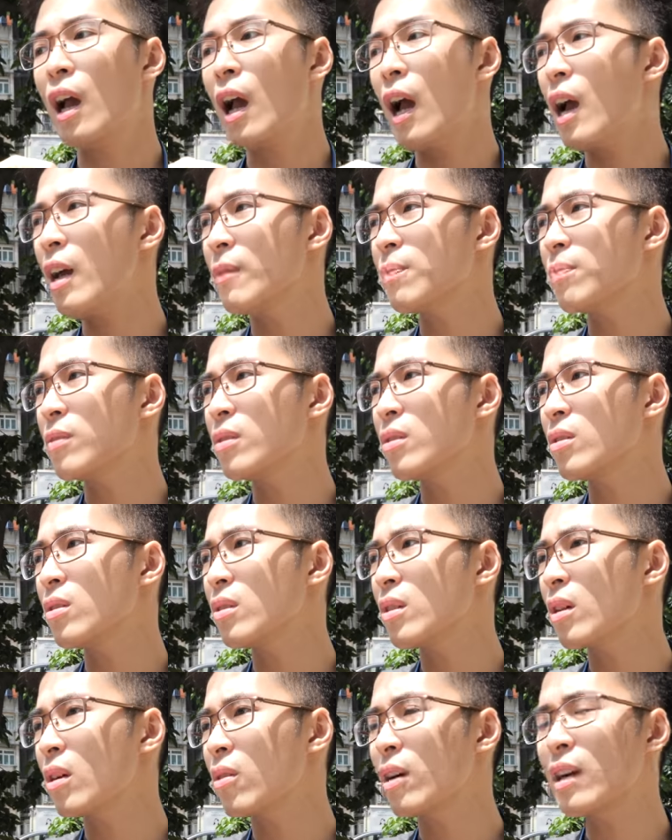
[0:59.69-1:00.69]
And
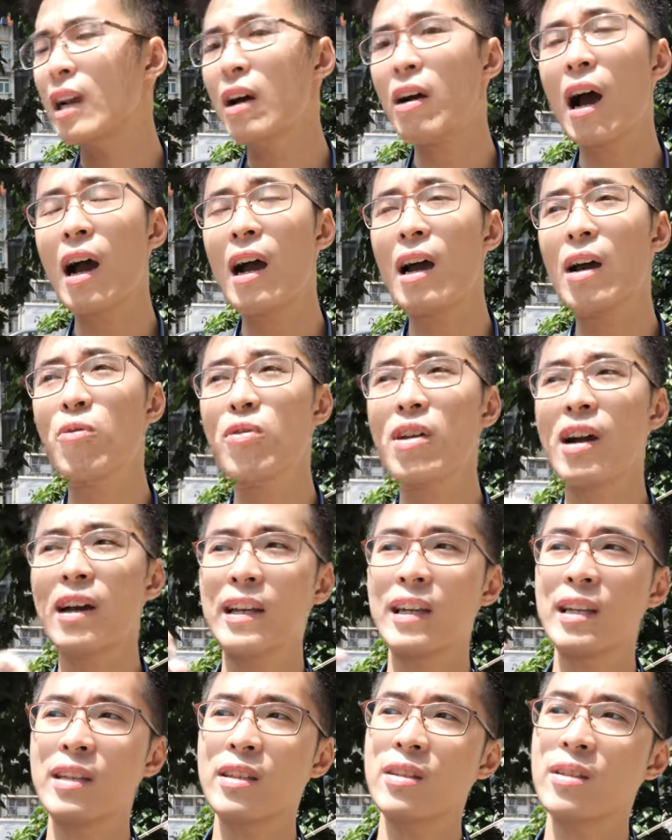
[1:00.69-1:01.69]
right now, I, we are
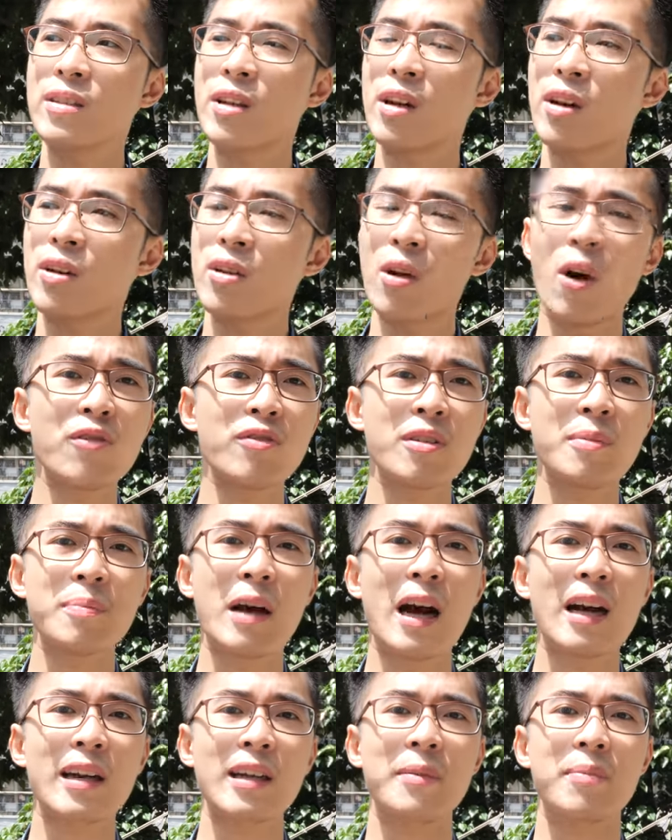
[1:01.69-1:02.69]
in the northern
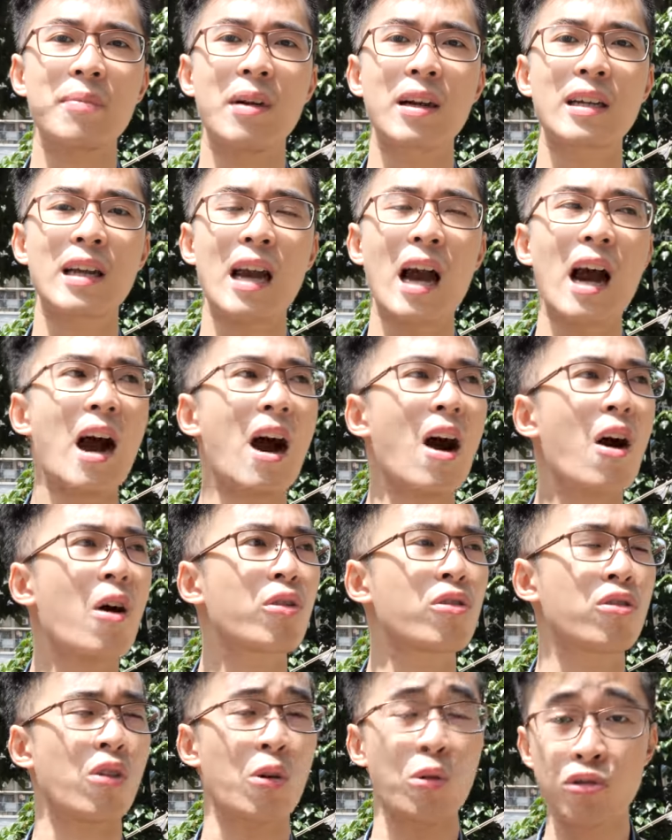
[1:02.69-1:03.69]
part in Macau,
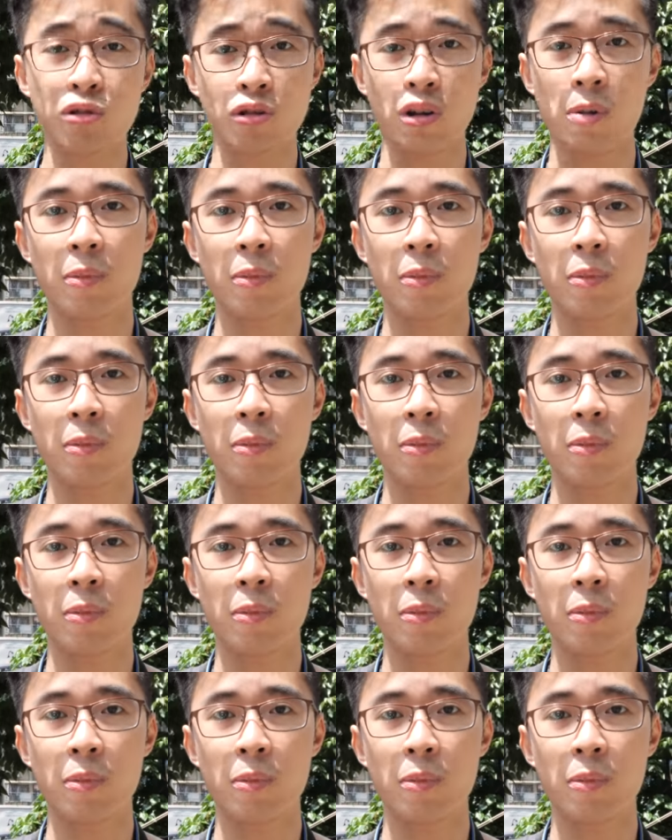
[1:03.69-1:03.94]
close to the